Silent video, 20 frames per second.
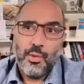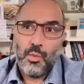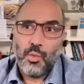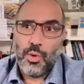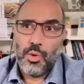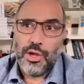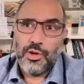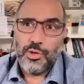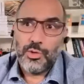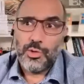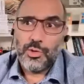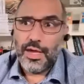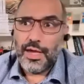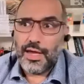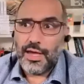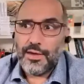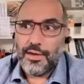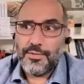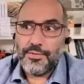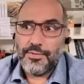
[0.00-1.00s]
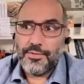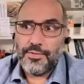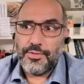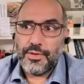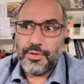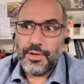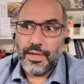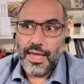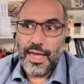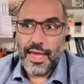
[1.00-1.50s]
where you have
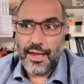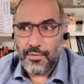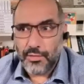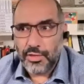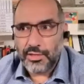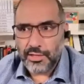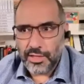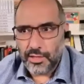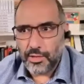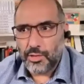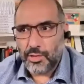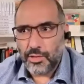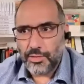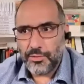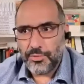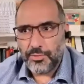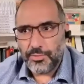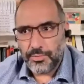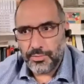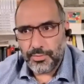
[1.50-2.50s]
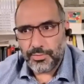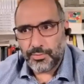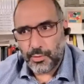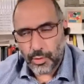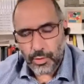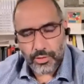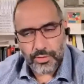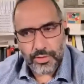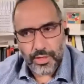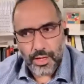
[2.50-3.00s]
every single
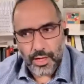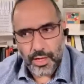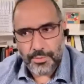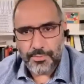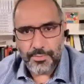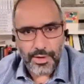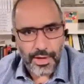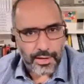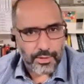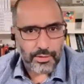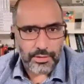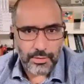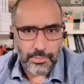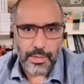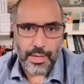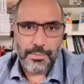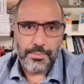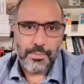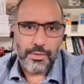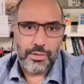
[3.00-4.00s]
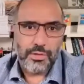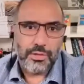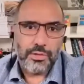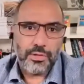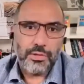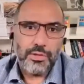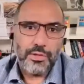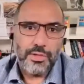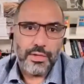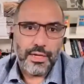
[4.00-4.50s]
full-time faculty
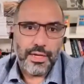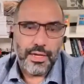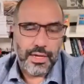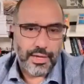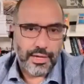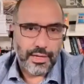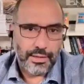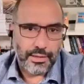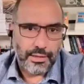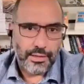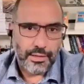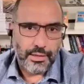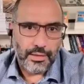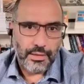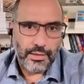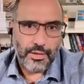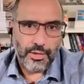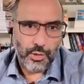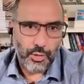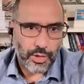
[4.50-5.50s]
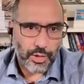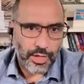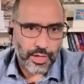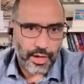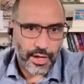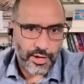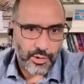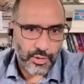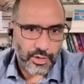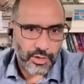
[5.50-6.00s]
member in UK
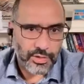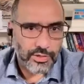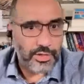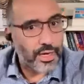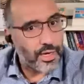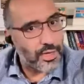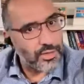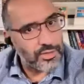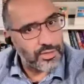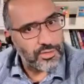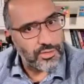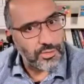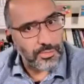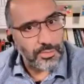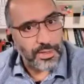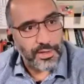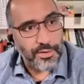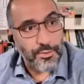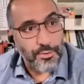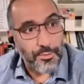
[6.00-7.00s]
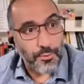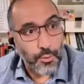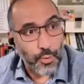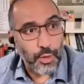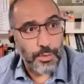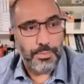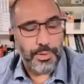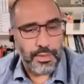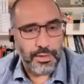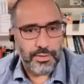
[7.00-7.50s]
higher education submitting
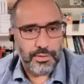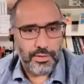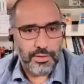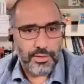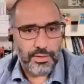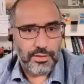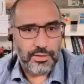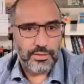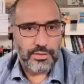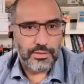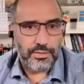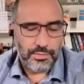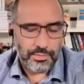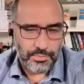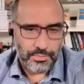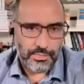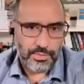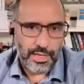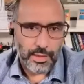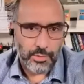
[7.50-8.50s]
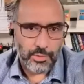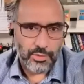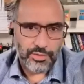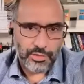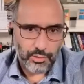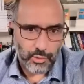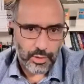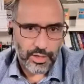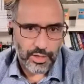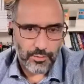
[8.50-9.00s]
4 pieces. That was
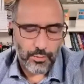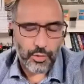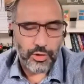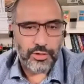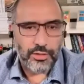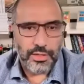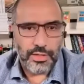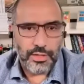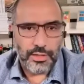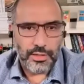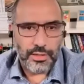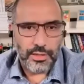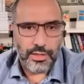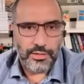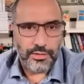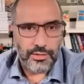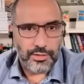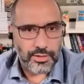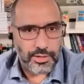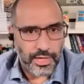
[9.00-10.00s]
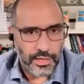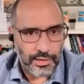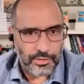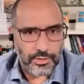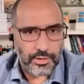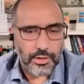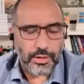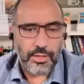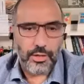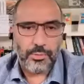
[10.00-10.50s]
in 2014. It's
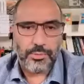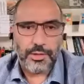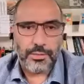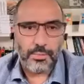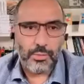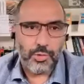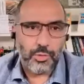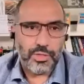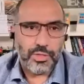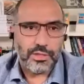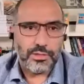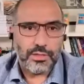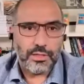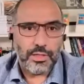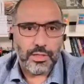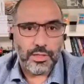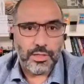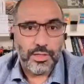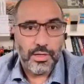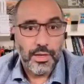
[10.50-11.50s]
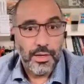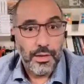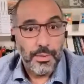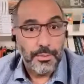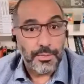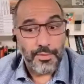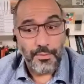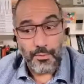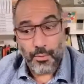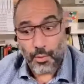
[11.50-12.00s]
changed a little bit more recently,
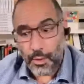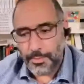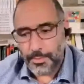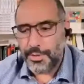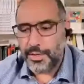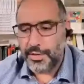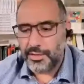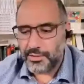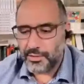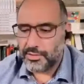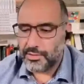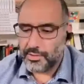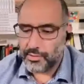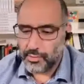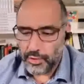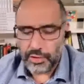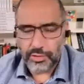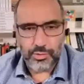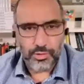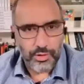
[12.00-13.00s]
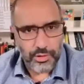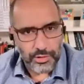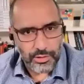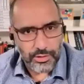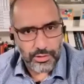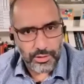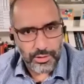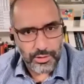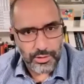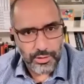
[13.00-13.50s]
but 4 pieces of
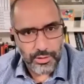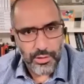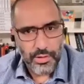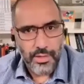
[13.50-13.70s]
research